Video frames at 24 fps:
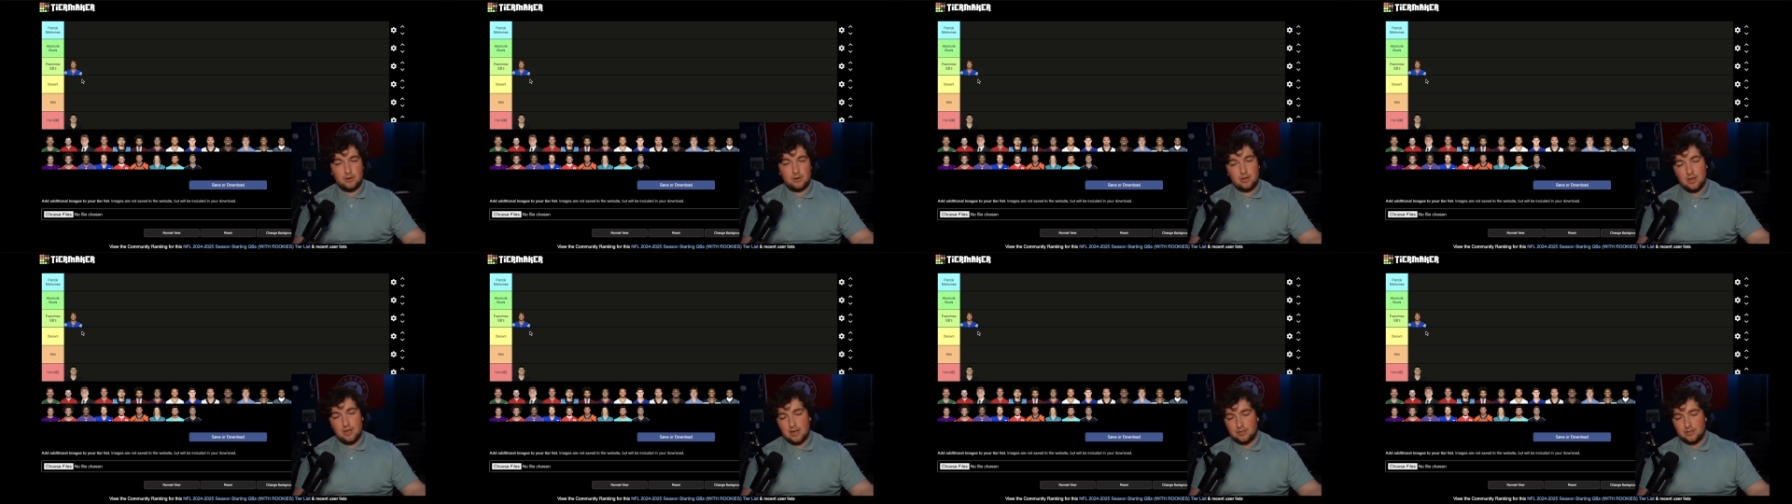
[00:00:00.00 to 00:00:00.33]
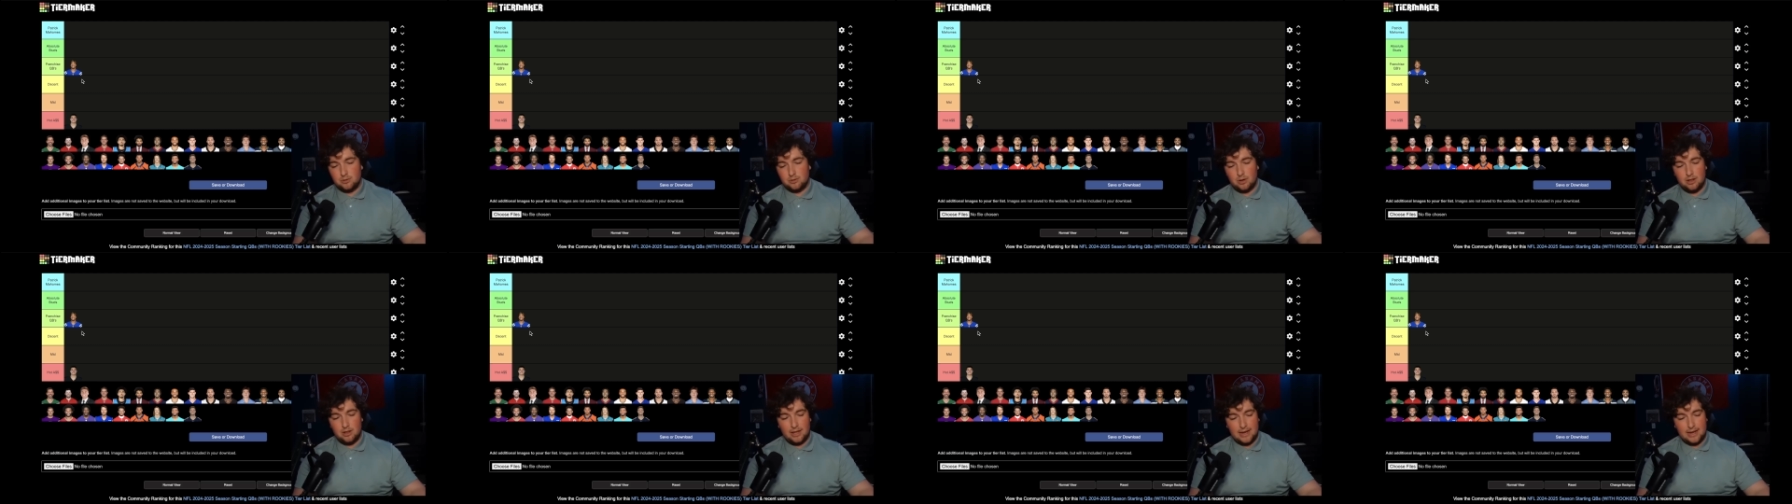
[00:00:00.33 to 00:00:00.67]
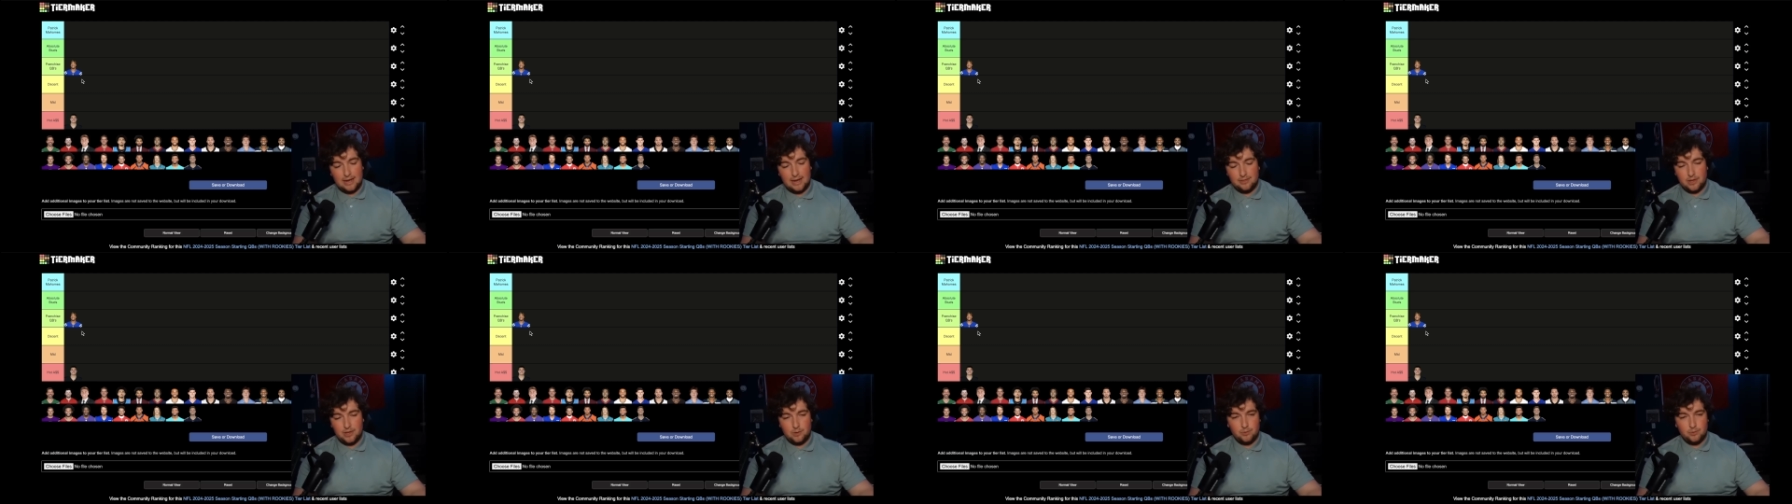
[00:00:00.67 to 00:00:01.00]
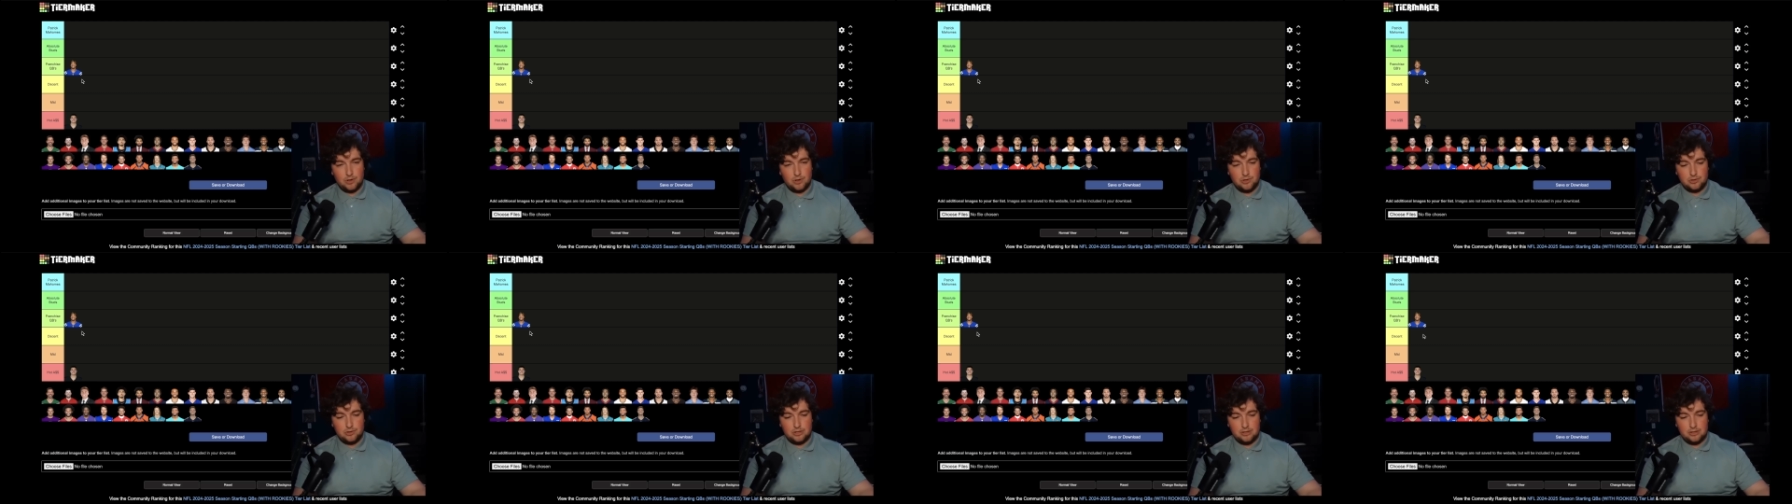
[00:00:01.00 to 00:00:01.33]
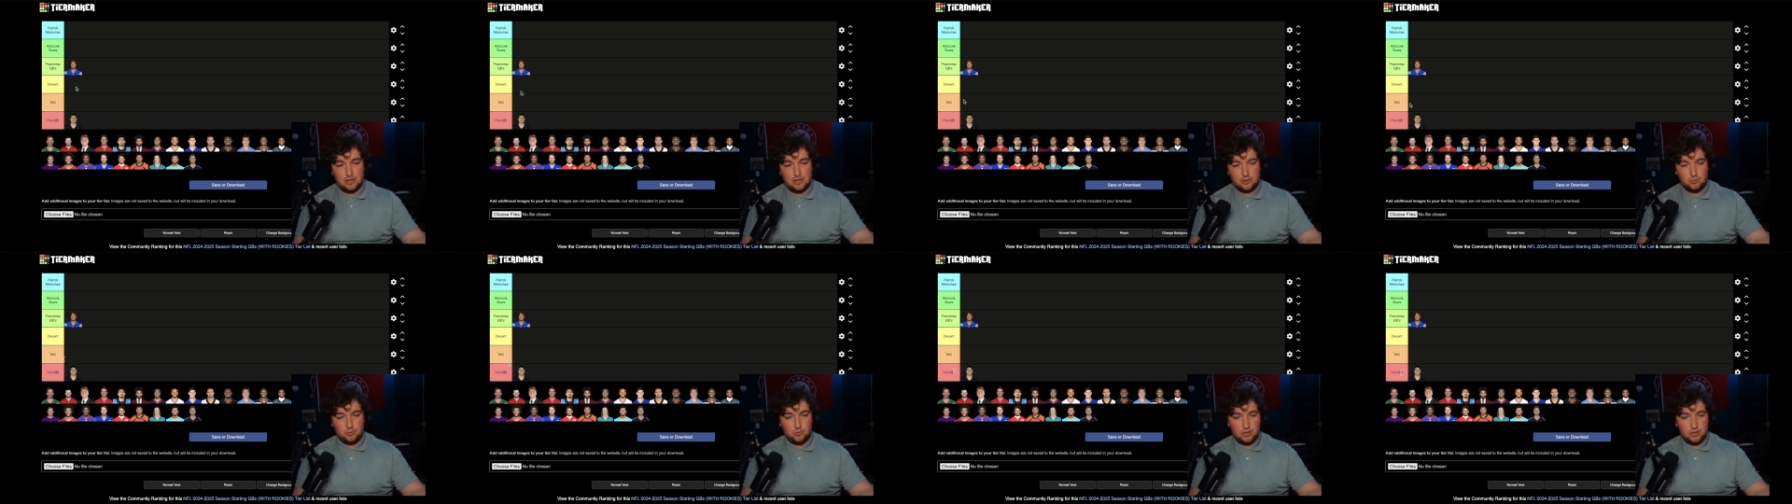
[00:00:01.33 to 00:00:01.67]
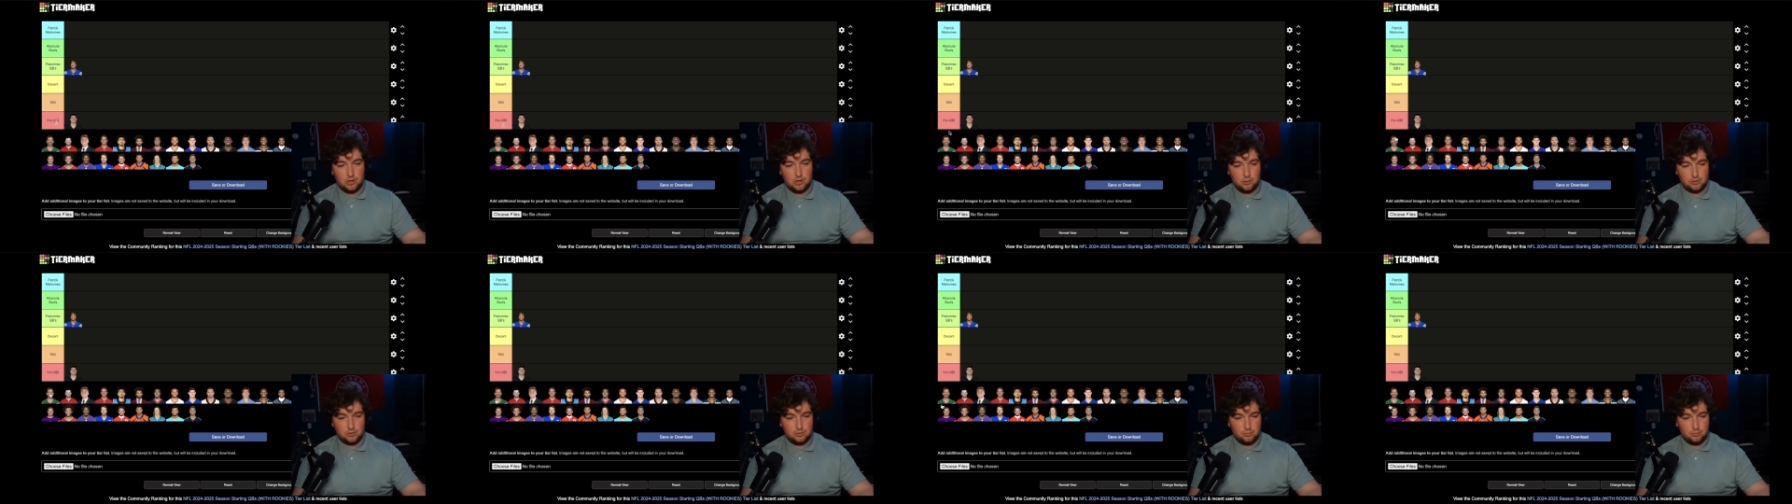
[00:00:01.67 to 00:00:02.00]
You guys know I like Anthony Richardson. That's really
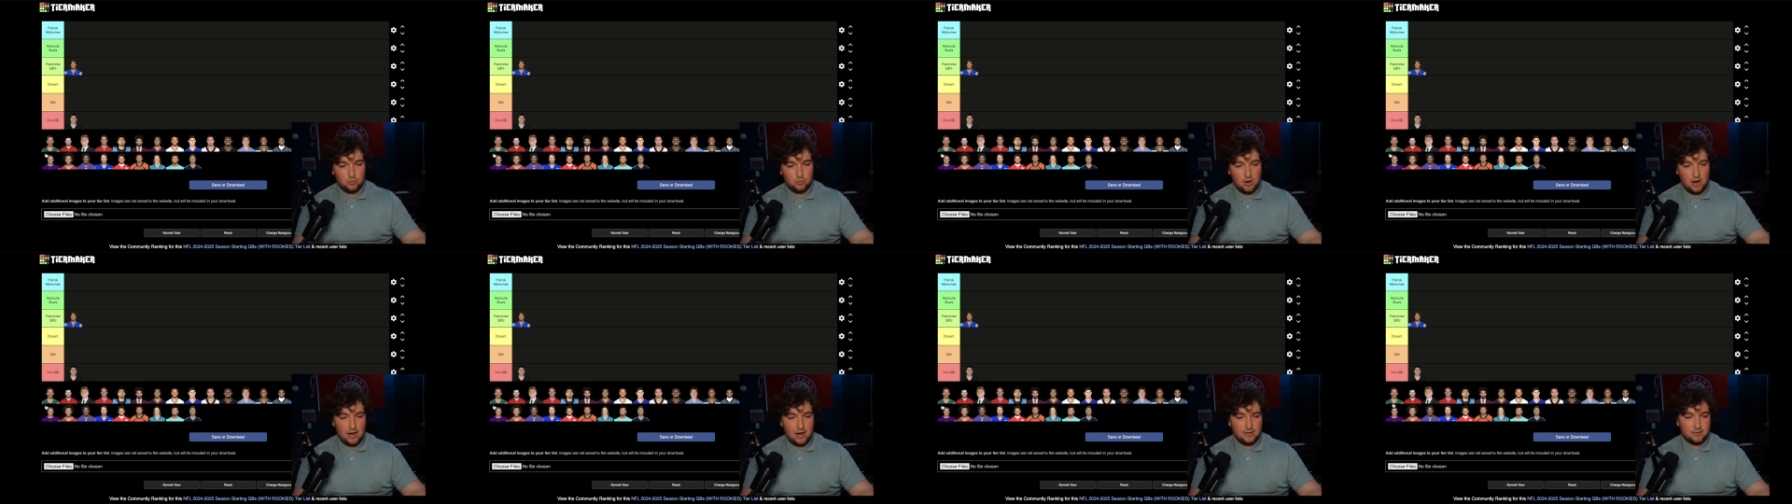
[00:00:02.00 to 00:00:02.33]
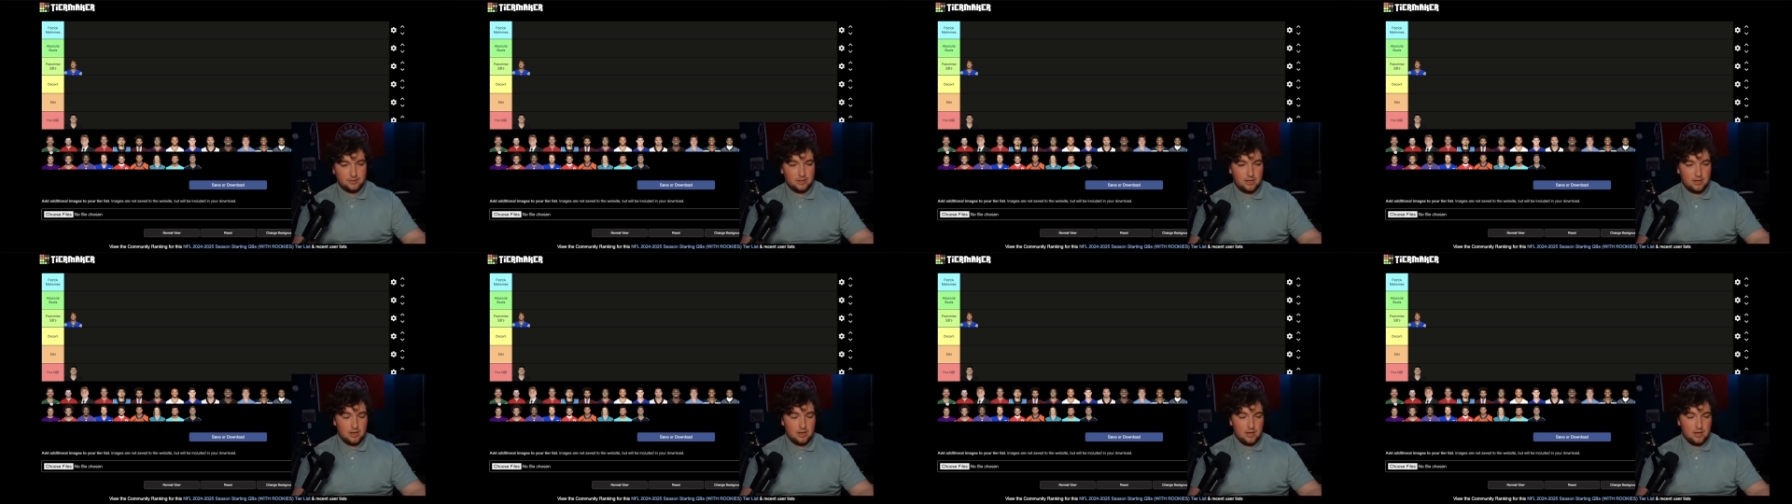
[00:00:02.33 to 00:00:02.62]
no surprise.